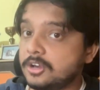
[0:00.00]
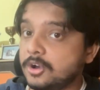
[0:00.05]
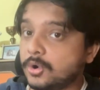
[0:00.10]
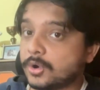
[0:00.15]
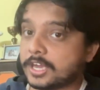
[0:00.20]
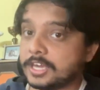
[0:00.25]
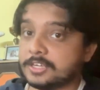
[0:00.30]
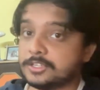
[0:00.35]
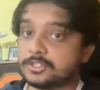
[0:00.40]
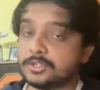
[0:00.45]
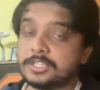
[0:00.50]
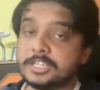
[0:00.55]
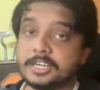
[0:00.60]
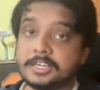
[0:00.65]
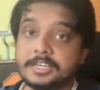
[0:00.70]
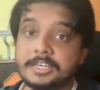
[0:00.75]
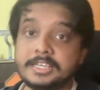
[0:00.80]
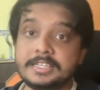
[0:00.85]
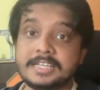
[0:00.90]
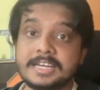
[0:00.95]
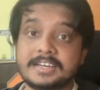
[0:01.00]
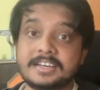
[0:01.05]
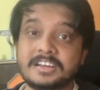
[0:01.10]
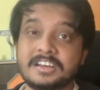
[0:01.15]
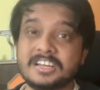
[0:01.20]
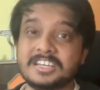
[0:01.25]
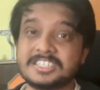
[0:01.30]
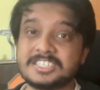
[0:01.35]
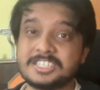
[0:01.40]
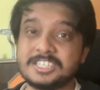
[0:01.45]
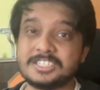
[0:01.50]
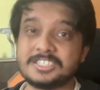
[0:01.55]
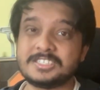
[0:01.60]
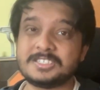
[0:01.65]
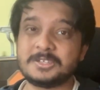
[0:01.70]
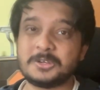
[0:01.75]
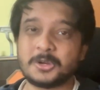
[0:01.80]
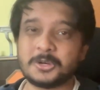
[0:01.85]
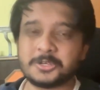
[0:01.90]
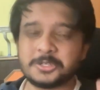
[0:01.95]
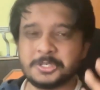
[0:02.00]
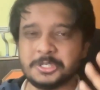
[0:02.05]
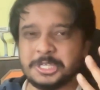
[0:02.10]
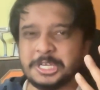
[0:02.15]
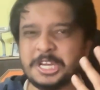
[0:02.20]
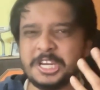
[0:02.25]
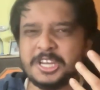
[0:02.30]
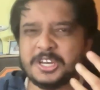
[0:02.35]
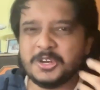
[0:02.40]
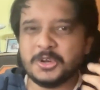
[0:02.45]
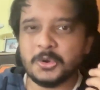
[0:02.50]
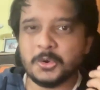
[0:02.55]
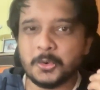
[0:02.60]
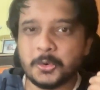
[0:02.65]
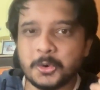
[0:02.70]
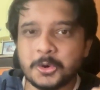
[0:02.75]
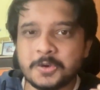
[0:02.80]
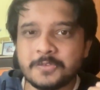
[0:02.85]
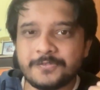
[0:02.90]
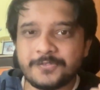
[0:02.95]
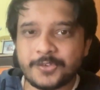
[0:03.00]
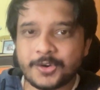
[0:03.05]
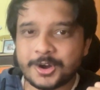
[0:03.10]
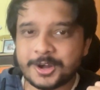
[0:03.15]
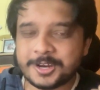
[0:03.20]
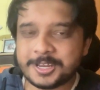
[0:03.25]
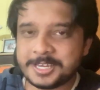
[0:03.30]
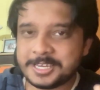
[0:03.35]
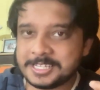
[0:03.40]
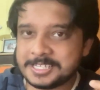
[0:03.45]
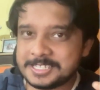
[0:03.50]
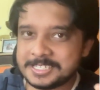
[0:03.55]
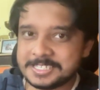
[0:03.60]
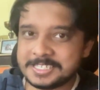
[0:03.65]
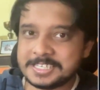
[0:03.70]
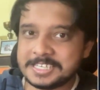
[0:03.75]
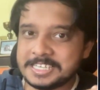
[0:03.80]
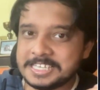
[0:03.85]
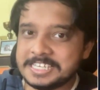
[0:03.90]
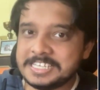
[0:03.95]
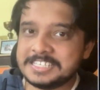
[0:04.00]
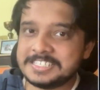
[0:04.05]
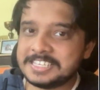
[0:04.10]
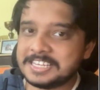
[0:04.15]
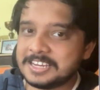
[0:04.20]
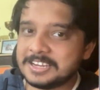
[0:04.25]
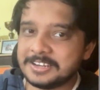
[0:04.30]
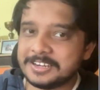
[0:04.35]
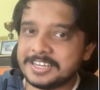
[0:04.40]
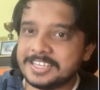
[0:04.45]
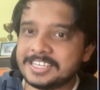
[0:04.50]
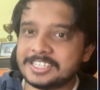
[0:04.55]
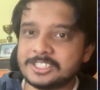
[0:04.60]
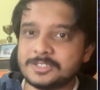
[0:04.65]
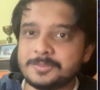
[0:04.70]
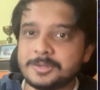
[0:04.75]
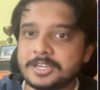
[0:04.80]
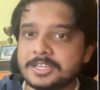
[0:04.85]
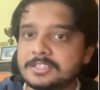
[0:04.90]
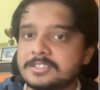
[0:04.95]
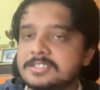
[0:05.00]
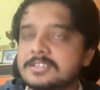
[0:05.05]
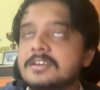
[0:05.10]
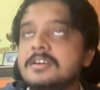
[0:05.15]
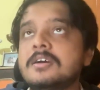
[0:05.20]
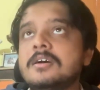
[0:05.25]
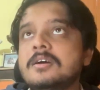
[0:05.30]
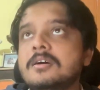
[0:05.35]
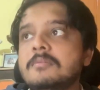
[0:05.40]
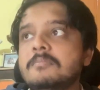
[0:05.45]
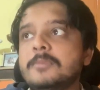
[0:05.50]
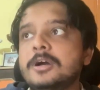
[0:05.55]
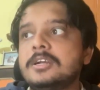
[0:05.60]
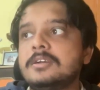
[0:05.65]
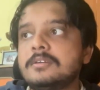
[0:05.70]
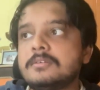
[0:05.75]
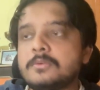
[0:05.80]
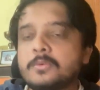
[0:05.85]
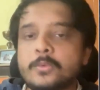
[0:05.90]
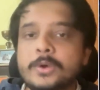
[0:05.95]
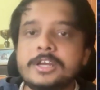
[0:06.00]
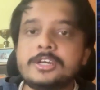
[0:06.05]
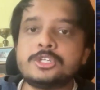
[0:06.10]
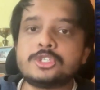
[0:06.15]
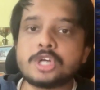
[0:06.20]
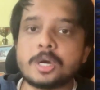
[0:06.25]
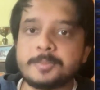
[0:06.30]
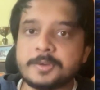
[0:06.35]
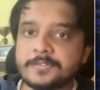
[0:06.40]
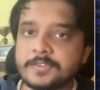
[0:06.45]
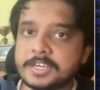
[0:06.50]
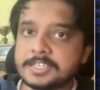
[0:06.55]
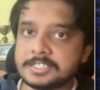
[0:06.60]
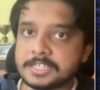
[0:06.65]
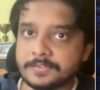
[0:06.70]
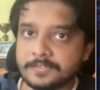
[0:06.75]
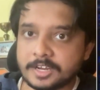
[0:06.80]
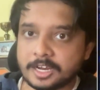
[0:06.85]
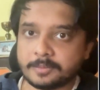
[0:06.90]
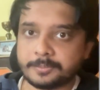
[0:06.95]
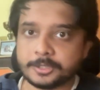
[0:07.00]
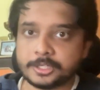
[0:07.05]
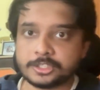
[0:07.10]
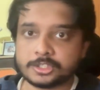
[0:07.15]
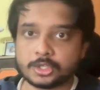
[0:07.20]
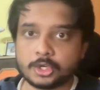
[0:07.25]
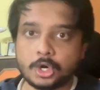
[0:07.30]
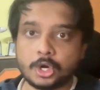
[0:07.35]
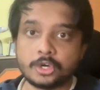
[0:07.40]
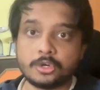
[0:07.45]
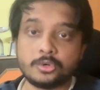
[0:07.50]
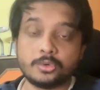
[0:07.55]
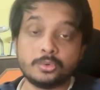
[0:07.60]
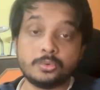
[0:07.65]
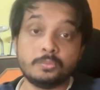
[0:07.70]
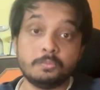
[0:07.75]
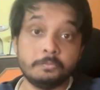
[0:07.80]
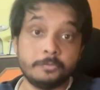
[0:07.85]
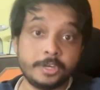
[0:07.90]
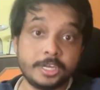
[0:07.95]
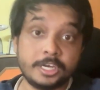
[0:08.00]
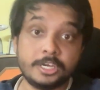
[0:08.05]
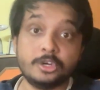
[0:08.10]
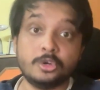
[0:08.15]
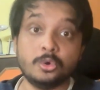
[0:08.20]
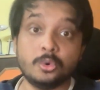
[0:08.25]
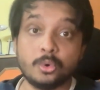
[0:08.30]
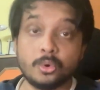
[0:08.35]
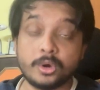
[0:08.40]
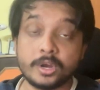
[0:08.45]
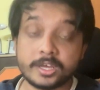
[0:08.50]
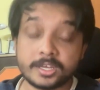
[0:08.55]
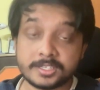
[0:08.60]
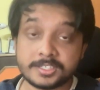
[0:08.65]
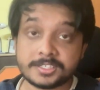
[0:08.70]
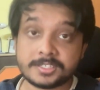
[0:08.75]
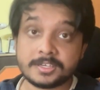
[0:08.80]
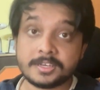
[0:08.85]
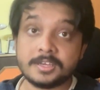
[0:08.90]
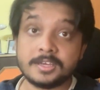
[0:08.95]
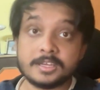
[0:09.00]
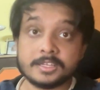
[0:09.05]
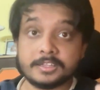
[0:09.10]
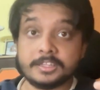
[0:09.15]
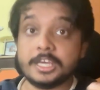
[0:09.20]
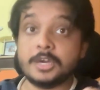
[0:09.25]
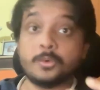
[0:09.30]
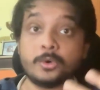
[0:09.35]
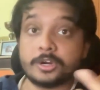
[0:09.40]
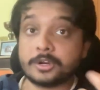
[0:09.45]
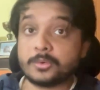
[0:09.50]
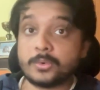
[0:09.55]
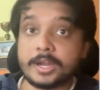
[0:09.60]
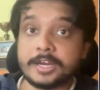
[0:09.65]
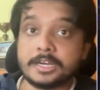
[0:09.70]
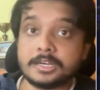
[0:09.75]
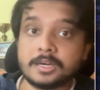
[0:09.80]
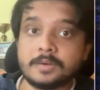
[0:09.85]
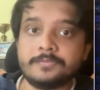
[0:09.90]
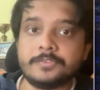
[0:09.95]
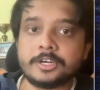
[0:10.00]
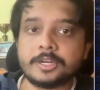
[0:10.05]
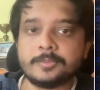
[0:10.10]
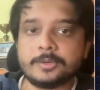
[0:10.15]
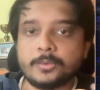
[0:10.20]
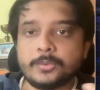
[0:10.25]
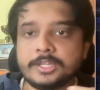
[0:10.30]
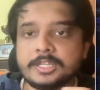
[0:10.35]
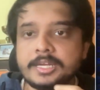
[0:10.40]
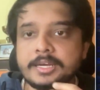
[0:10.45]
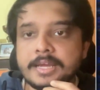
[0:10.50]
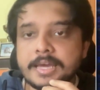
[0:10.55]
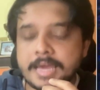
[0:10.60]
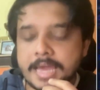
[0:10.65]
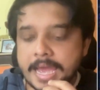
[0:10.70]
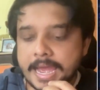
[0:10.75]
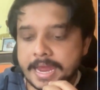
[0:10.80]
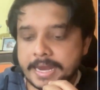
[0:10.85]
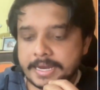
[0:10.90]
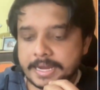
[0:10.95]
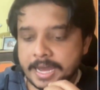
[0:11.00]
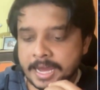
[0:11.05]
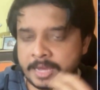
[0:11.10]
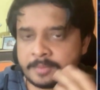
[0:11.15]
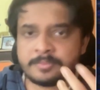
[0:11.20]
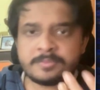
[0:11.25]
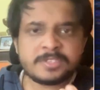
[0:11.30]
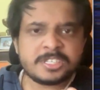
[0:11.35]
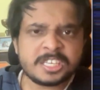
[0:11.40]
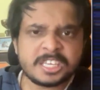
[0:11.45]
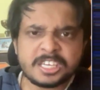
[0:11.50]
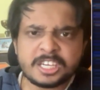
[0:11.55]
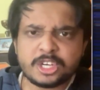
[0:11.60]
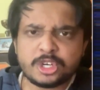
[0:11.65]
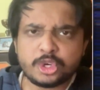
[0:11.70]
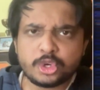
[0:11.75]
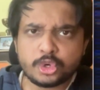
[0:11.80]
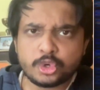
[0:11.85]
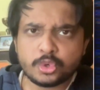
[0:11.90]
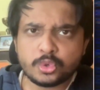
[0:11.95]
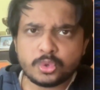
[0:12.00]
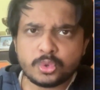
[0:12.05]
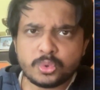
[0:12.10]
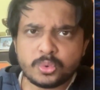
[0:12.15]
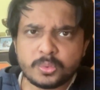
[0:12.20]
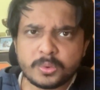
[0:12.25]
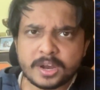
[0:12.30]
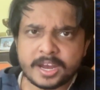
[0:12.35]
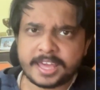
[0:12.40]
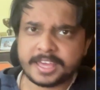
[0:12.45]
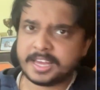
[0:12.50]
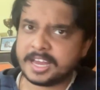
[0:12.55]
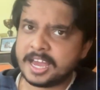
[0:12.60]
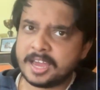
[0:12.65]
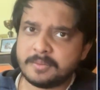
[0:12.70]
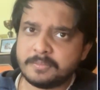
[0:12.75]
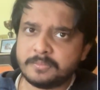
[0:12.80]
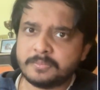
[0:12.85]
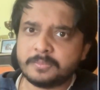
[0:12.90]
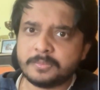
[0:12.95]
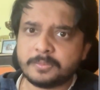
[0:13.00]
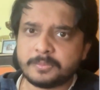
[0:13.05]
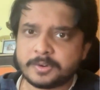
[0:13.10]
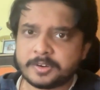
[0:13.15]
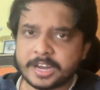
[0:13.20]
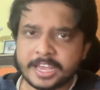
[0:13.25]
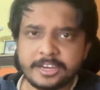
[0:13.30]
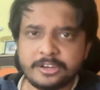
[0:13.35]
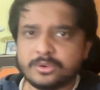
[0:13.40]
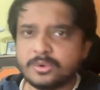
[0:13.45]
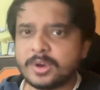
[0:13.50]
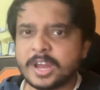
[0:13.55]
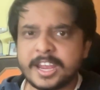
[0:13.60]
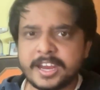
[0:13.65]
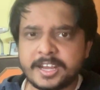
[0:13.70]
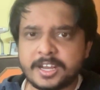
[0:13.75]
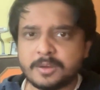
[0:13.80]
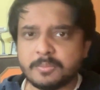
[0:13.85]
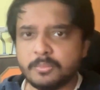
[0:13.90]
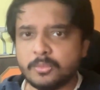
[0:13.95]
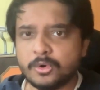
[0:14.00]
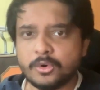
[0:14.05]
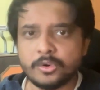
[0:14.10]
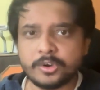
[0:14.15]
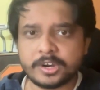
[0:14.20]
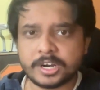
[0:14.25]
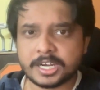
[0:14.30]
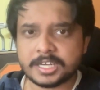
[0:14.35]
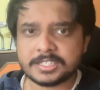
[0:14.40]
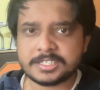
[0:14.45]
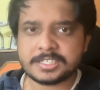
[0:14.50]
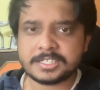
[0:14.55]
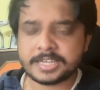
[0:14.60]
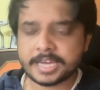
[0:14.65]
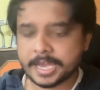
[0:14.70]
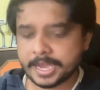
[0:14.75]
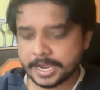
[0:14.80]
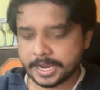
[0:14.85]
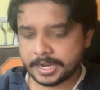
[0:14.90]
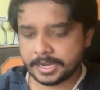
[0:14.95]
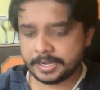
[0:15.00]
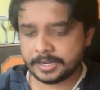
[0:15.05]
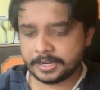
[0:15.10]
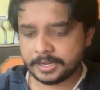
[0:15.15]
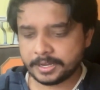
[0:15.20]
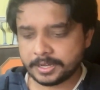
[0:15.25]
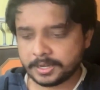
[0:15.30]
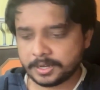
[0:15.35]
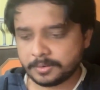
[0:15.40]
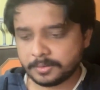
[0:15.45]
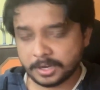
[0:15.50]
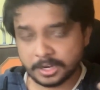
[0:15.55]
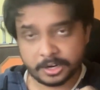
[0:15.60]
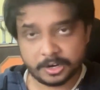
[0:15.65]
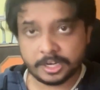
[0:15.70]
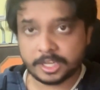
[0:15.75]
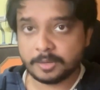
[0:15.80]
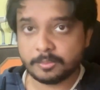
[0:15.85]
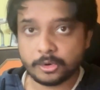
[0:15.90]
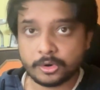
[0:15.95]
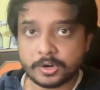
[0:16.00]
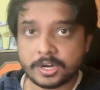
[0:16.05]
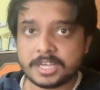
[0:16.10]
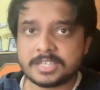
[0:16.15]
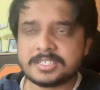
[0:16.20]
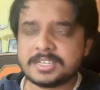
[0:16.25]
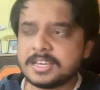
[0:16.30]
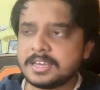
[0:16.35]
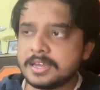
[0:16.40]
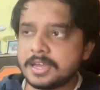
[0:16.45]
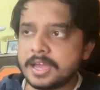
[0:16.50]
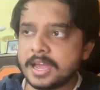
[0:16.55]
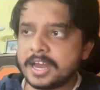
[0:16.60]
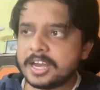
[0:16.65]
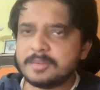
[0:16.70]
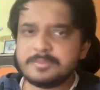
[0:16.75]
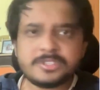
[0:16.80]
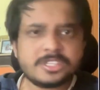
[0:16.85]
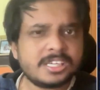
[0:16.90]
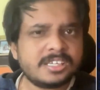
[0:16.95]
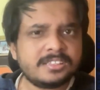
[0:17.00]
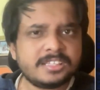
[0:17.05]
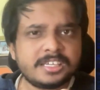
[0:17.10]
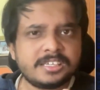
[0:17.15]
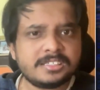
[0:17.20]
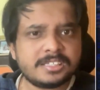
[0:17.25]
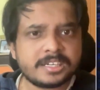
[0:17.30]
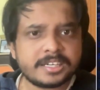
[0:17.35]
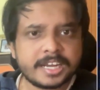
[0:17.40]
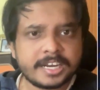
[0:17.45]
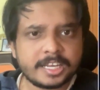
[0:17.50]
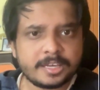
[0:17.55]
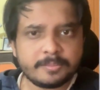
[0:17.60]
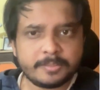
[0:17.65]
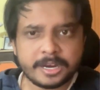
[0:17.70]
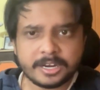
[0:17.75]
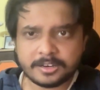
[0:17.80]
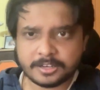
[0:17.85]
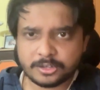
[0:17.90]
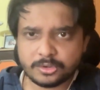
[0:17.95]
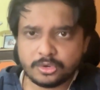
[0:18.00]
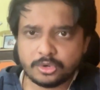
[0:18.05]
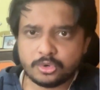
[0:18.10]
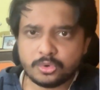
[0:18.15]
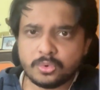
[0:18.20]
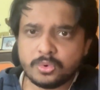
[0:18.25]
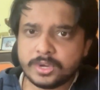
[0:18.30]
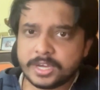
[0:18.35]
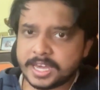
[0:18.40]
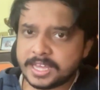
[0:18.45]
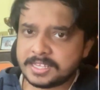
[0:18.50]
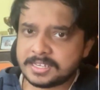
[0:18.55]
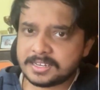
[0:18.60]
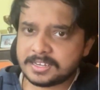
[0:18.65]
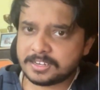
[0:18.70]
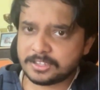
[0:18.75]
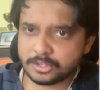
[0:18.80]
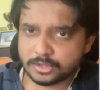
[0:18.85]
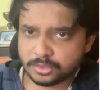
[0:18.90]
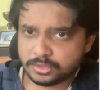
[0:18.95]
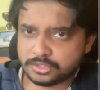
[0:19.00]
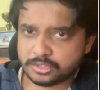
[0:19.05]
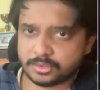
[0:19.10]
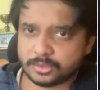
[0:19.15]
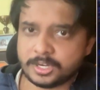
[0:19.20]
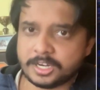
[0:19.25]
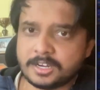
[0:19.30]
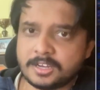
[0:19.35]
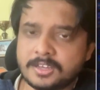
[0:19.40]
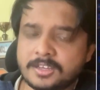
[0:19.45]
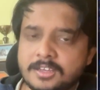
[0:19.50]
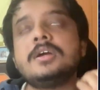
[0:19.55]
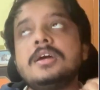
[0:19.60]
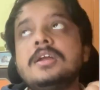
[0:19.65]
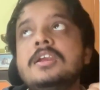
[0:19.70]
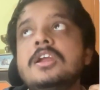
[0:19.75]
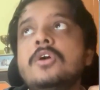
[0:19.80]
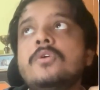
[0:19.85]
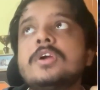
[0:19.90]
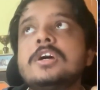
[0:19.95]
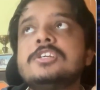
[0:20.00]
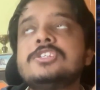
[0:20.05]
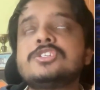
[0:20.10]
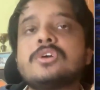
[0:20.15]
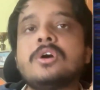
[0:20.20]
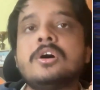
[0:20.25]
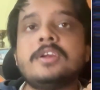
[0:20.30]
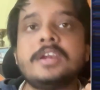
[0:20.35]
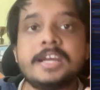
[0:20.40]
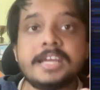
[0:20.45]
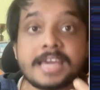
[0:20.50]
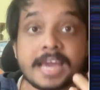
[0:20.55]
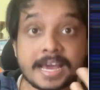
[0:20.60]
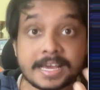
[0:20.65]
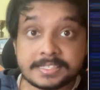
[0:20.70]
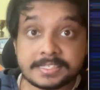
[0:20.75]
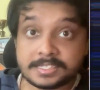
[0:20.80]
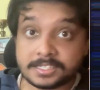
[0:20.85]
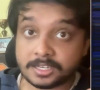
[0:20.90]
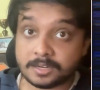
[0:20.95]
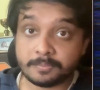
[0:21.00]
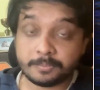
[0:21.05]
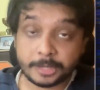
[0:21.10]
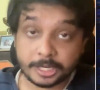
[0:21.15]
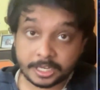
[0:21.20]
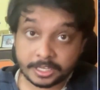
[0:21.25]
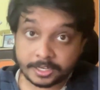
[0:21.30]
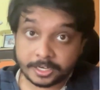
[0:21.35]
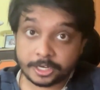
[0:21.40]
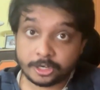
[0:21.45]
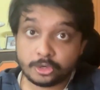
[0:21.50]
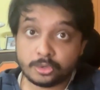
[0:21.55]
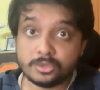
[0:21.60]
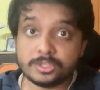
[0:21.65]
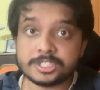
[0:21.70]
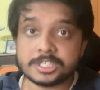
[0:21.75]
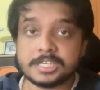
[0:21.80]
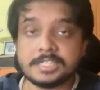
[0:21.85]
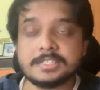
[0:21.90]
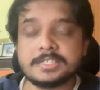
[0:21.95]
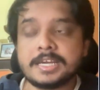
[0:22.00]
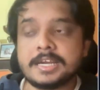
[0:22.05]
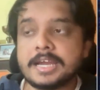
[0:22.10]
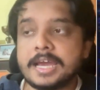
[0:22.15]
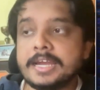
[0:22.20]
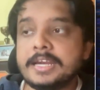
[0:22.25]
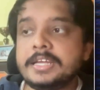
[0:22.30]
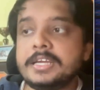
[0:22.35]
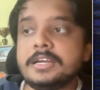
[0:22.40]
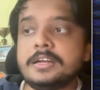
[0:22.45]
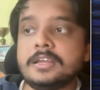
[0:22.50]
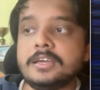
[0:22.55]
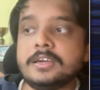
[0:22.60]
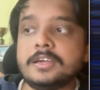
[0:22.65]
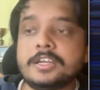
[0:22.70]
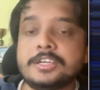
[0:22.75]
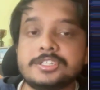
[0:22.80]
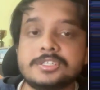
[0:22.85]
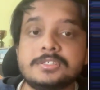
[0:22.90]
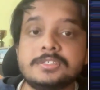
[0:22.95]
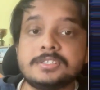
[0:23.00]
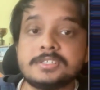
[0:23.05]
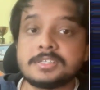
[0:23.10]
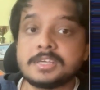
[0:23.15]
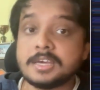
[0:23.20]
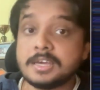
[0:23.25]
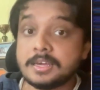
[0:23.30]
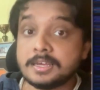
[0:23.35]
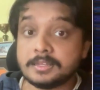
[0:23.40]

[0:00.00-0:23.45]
Okay, so they agree that Rust is not really known for its easy learning experience, but when Shopify's developers got to really know Rust, they were quite comfortable with it. And I'm seeing it too, like I'm trying to write more Rust and uh, learning more Rust and I'm seeing things are getting better. You do get used to it. Now Rust already has some pretty great toolchains and IDE integrations.